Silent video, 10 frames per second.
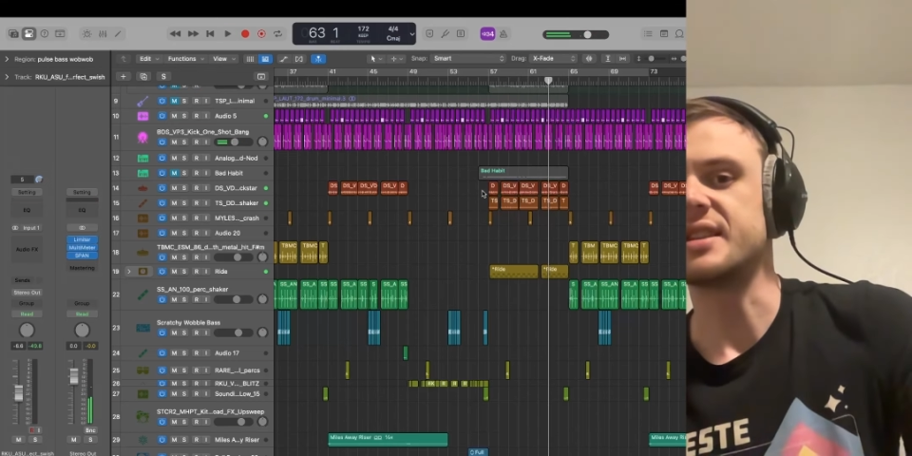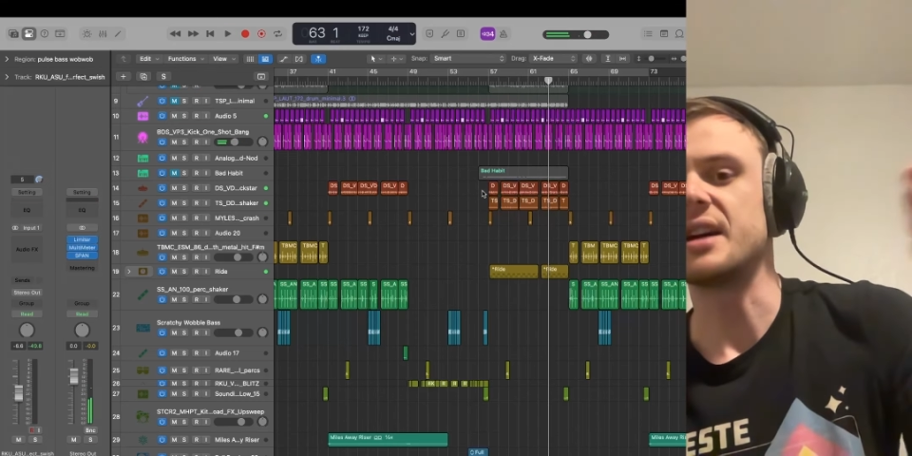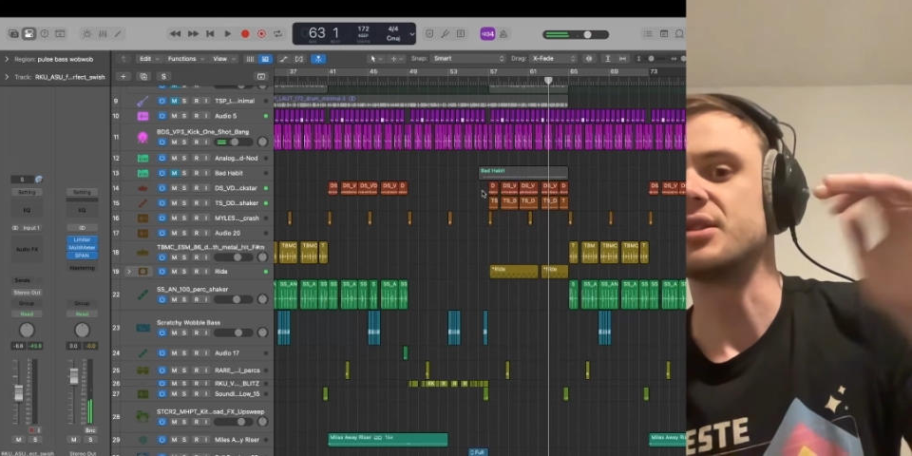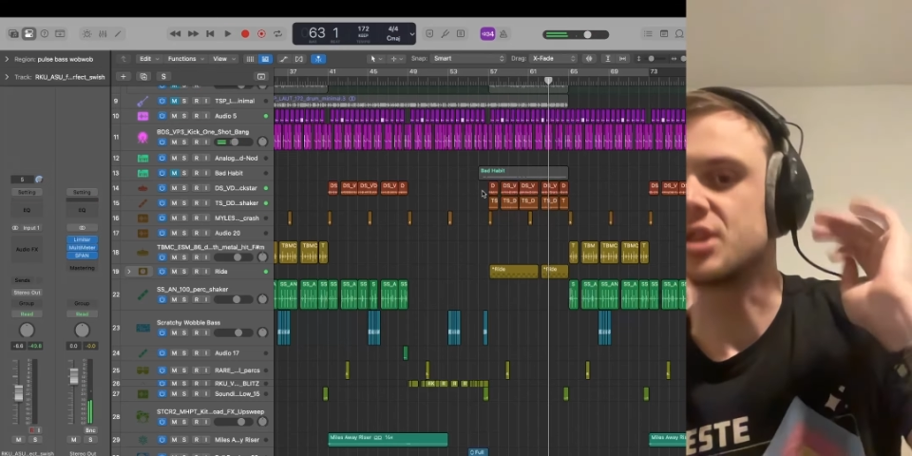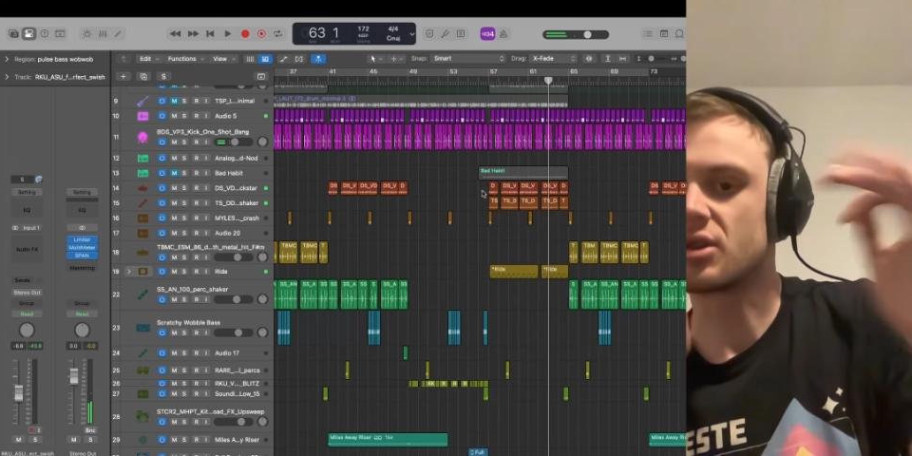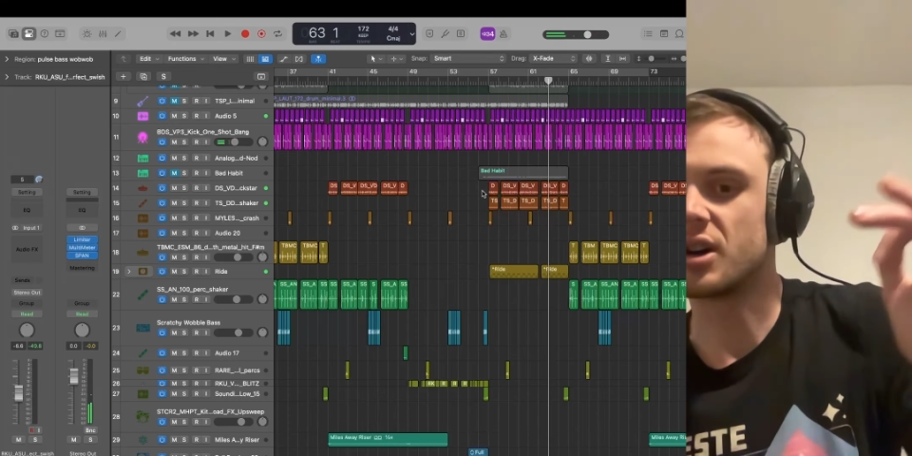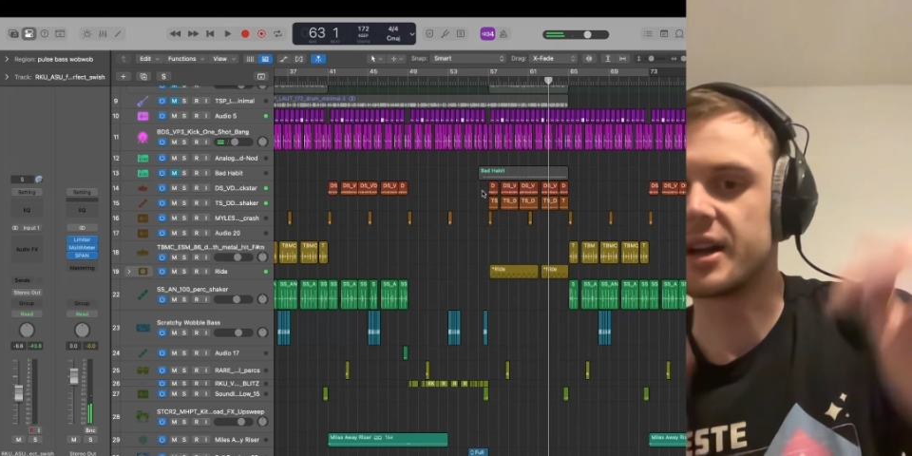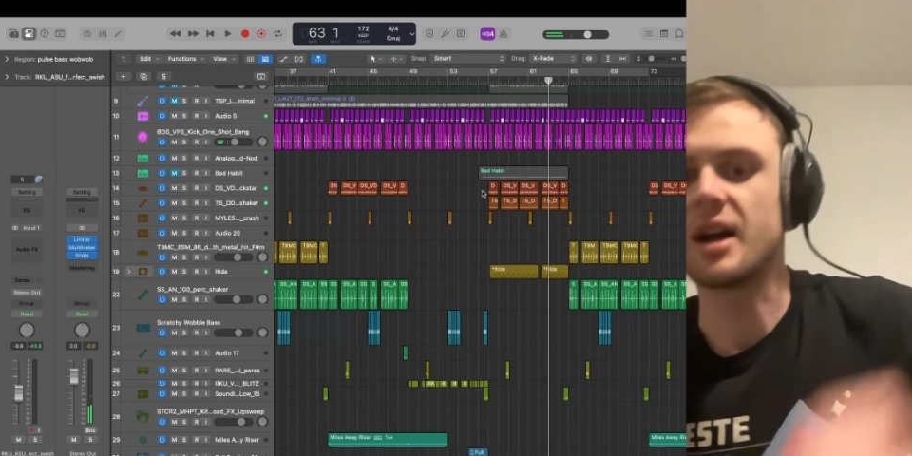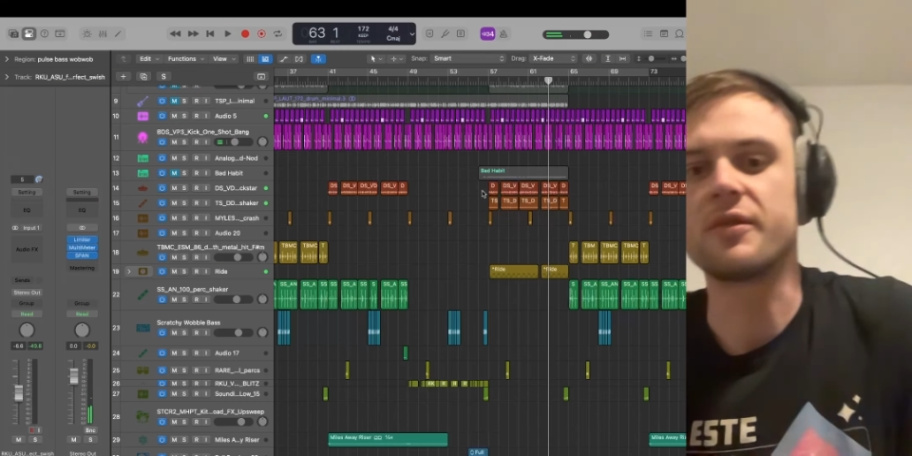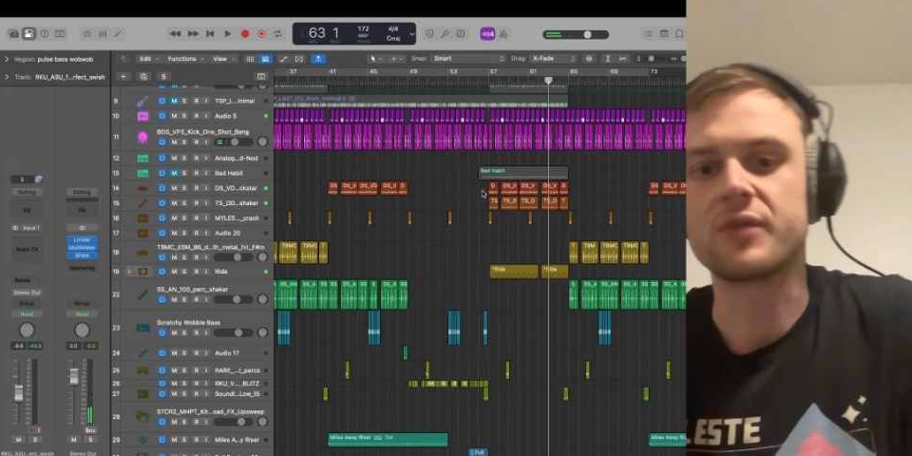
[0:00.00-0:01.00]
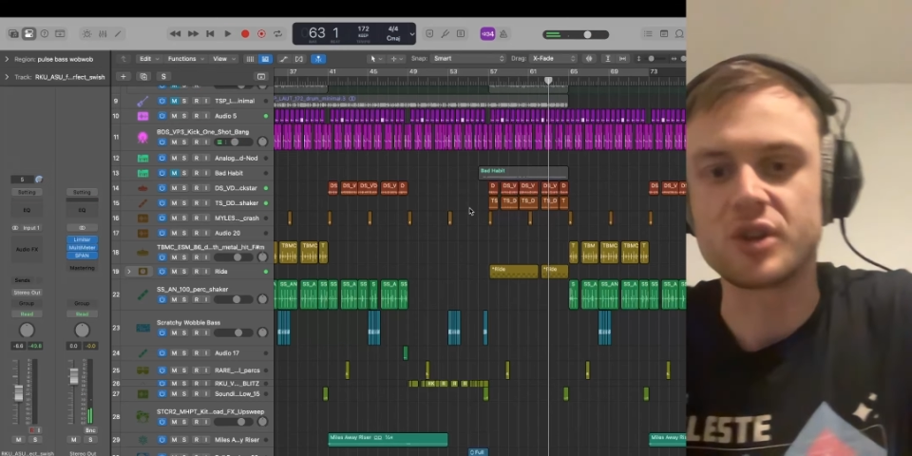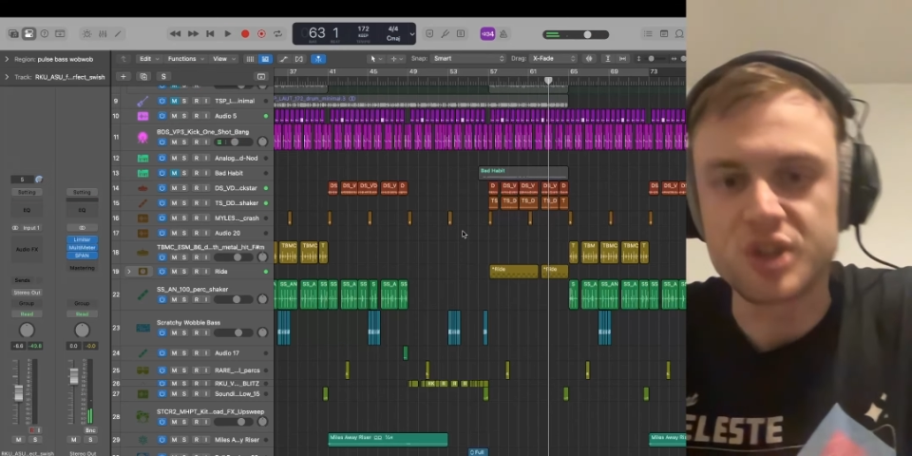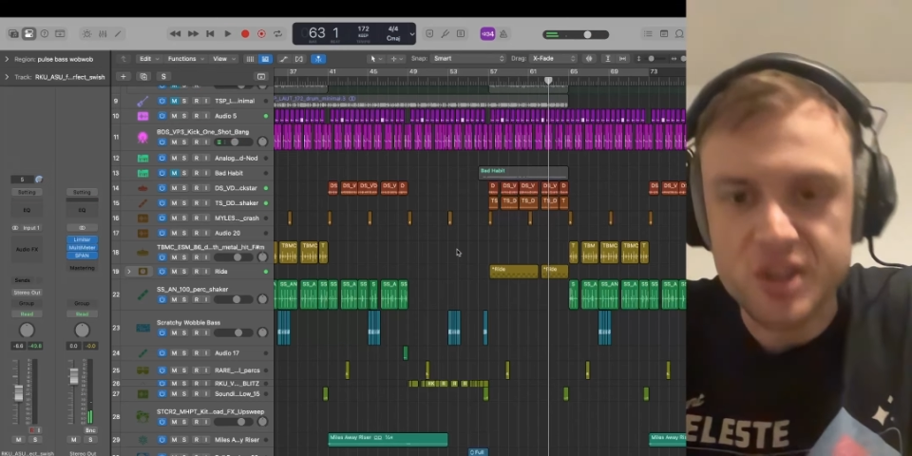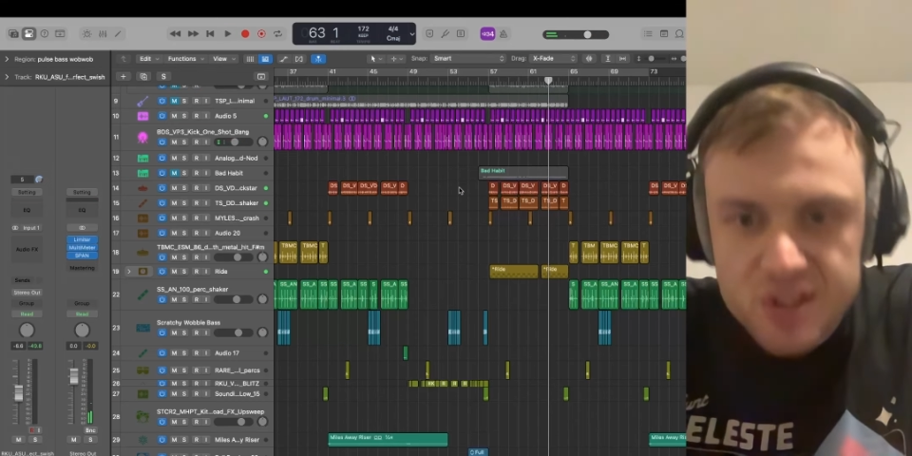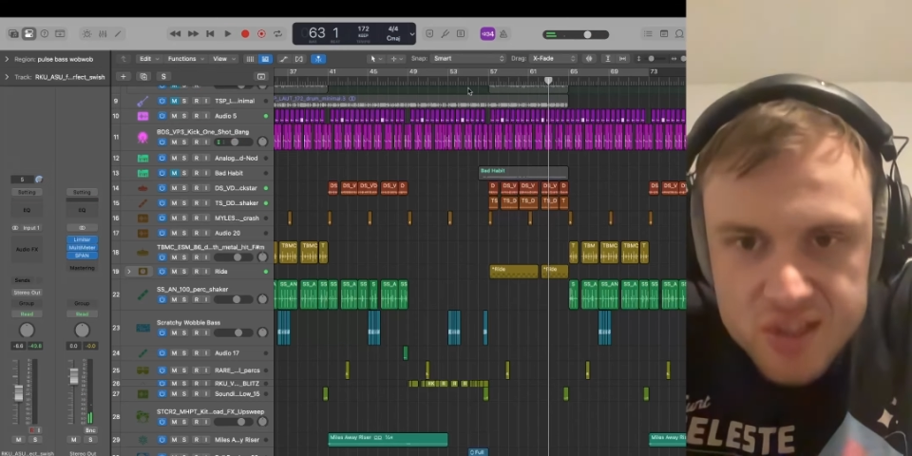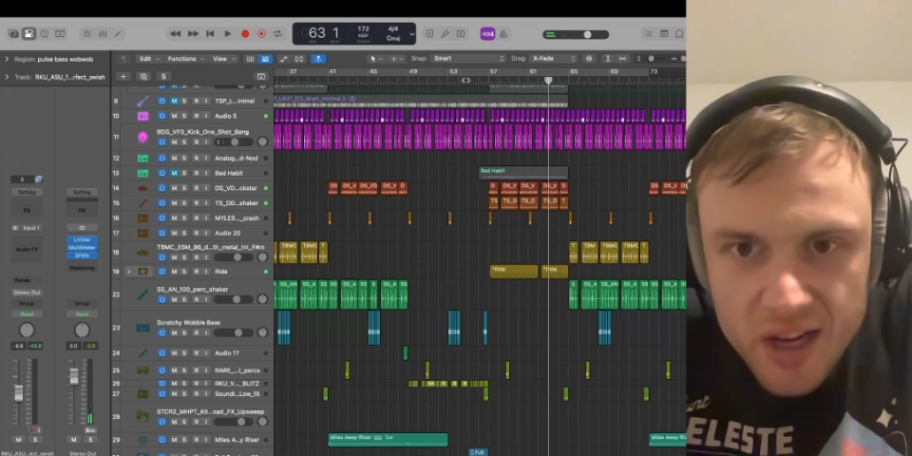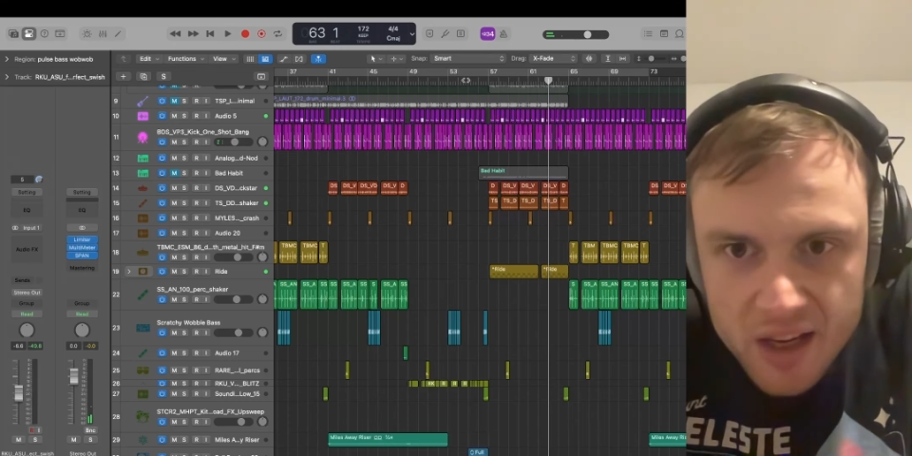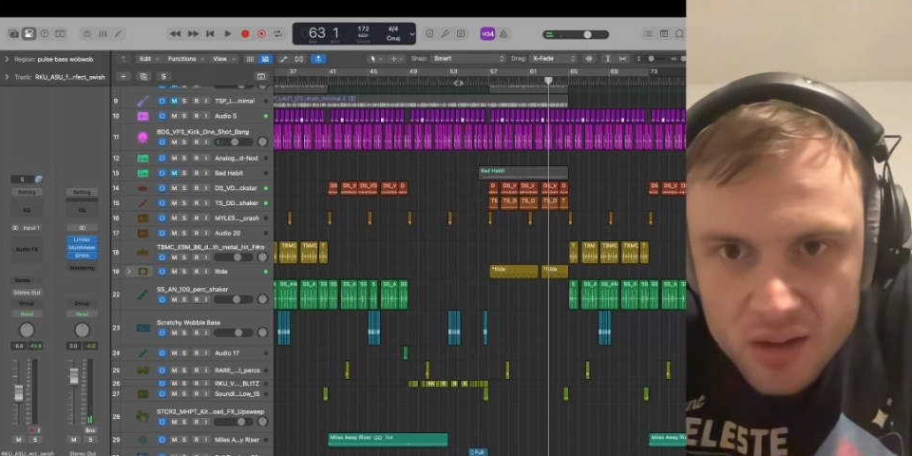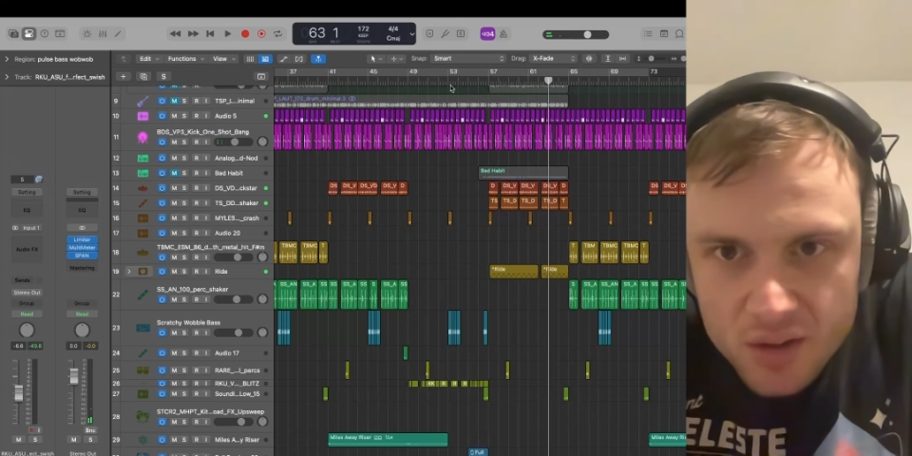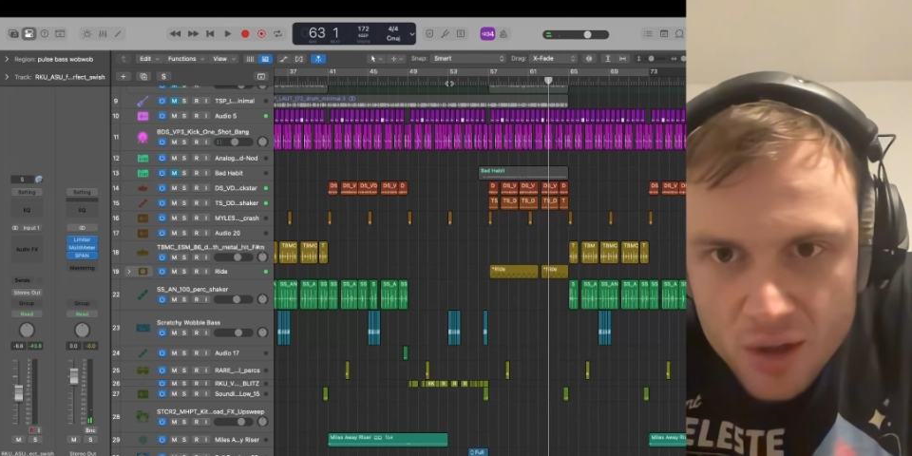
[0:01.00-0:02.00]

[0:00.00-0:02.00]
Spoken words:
sounds all cut out for just a second,